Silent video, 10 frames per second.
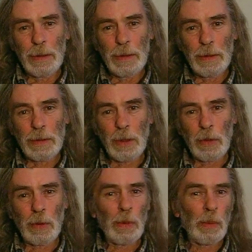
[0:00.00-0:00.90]

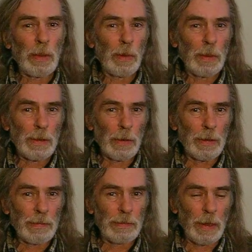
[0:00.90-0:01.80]
So we always look at
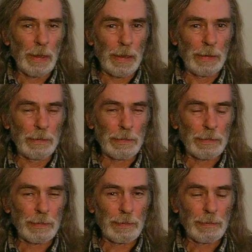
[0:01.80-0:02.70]
5
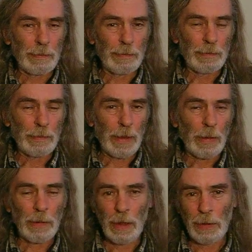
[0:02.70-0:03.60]

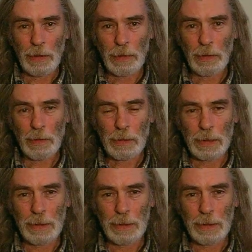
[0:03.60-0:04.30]
rather than 3.